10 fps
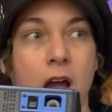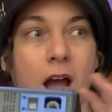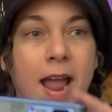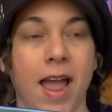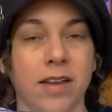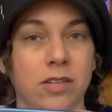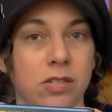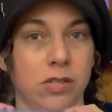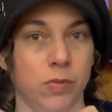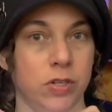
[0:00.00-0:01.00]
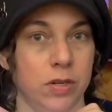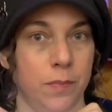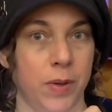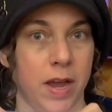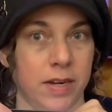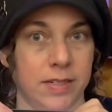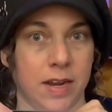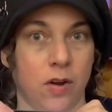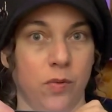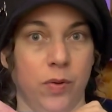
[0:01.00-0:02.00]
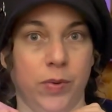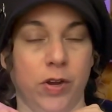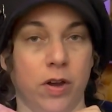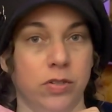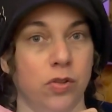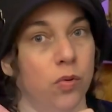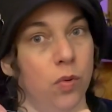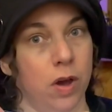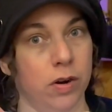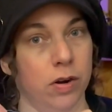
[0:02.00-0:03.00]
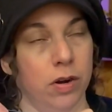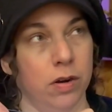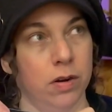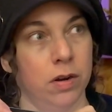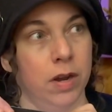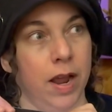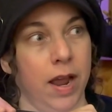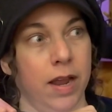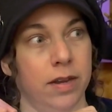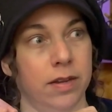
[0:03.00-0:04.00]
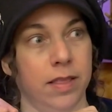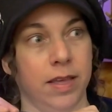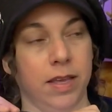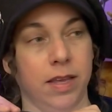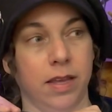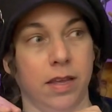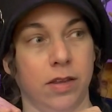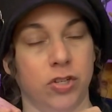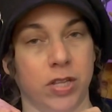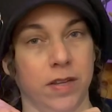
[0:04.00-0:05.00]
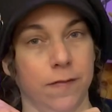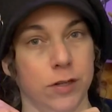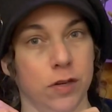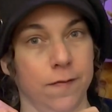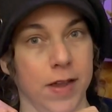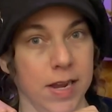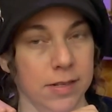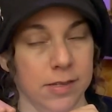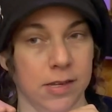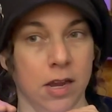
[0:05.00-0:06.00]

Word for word: I had to switch it back down when we got to the water and the jellyfish effects